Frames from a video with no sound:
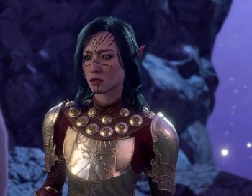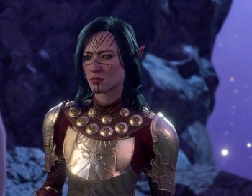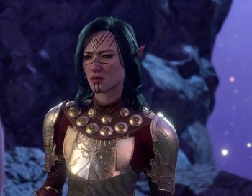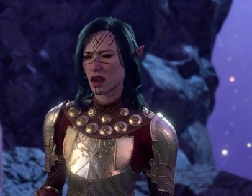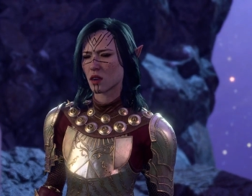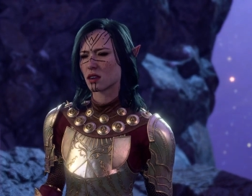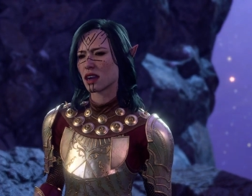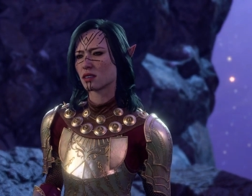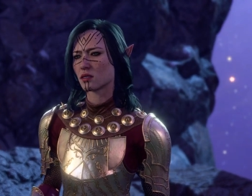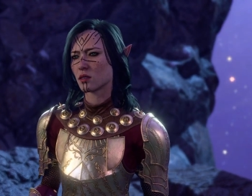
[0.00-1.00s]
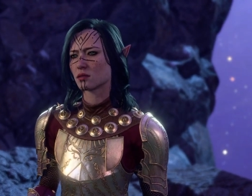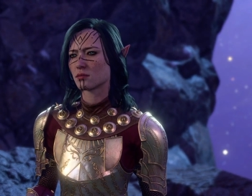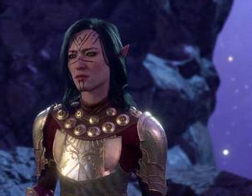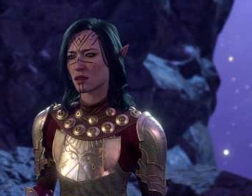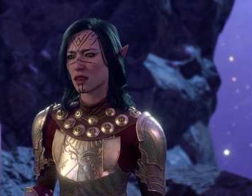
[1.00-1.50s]
that's surrounded by all
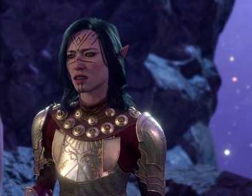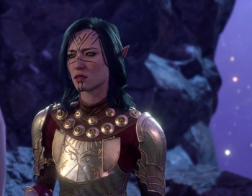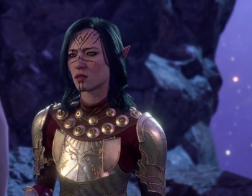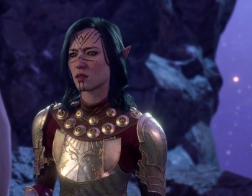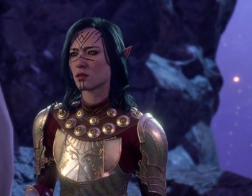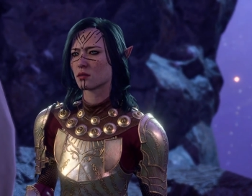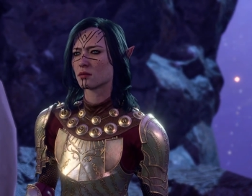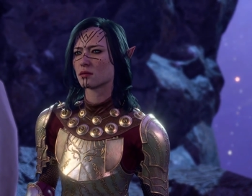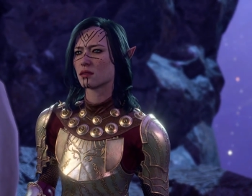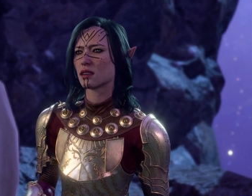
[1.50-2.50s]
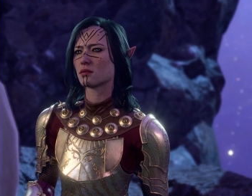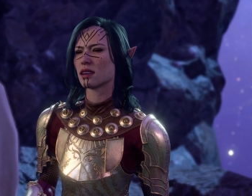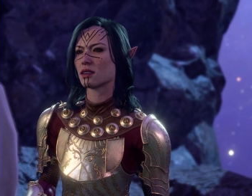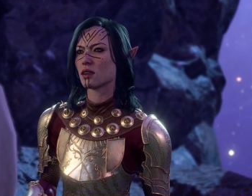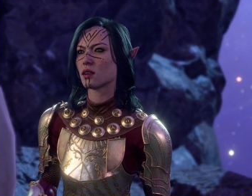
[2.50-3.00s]
those mushrooms that I kept
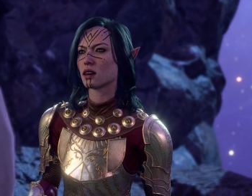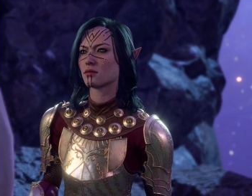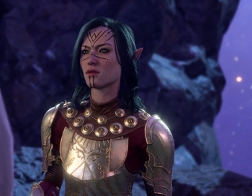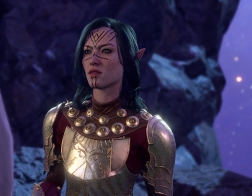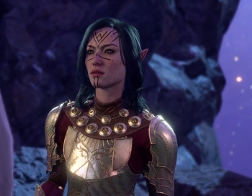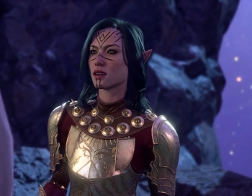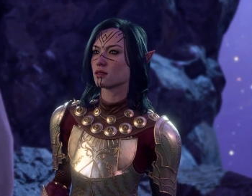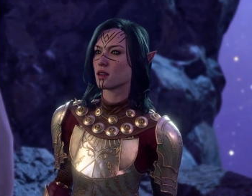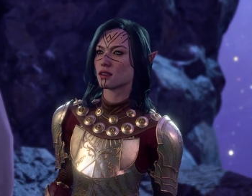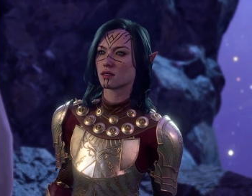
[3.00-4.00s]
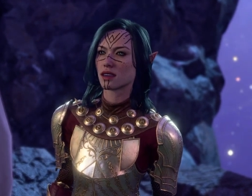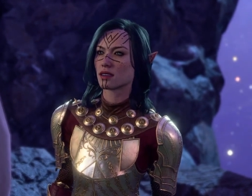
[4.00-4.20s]
dying to my playthrough?